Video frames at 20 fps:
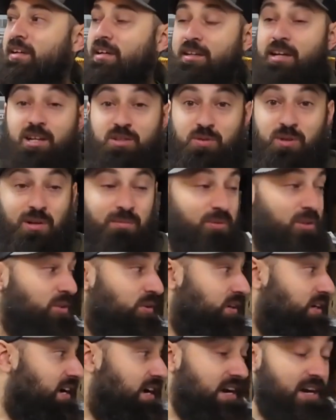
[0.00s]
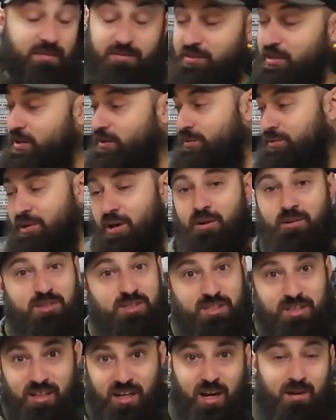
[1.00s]
And that's what I'm doing. I have no
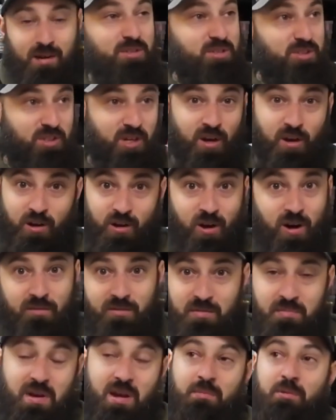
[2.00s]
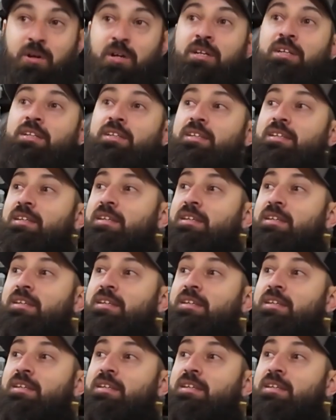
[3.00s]
notes. just going off of memory.